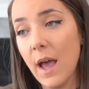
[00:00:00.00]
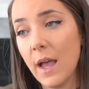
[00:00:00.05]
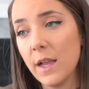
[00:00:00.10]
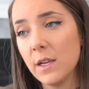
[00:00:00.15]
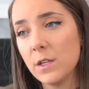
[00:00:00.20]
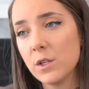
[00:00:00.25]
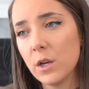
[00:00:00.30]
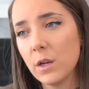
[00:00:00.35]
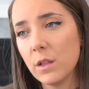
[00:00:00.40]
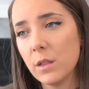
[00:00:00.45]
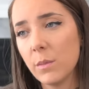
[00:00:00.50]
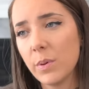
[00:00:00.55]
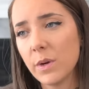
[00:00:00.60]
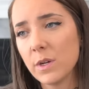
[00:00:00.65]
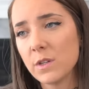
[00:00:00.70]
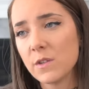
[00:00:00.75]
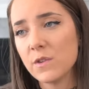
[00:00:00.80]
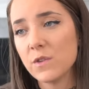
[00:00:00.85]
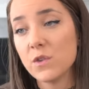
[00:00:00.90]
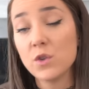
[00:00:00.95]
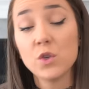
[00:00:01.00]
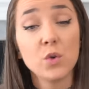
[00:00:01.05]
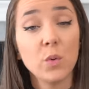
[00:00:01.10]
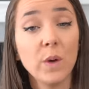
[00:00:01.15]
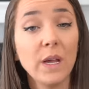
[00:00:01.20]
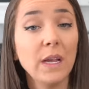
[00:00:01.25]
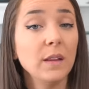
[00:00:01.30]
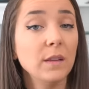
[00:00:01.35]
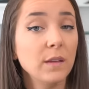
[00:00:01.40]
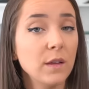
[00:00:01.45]
I took the person's
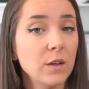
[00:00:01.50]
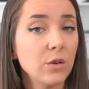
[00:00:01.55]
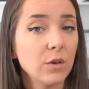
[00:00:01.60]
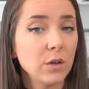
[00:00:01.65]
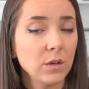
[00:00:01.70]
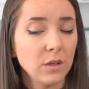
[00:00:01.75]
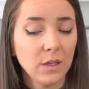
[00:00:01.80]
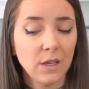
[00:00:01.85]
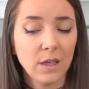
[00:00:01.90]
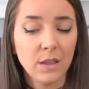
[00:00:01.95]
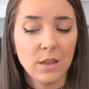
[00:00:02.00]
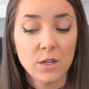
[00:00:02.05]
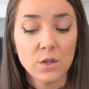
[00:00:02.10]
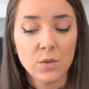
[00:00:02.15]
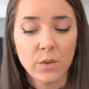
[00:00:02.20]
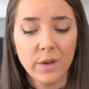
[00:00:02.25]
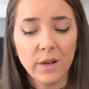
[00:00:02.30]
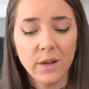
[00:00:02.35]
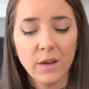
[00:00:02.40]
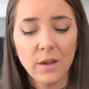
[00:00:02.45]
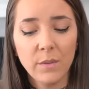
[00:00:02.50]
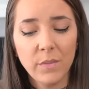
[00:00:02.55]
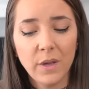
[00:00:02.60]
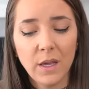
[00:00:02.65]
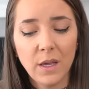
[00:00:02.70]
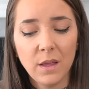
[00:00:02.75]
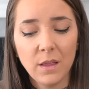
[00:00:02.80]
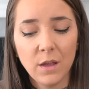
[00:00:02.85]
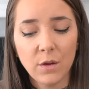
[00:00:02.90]
tweet literally that tweeted at me,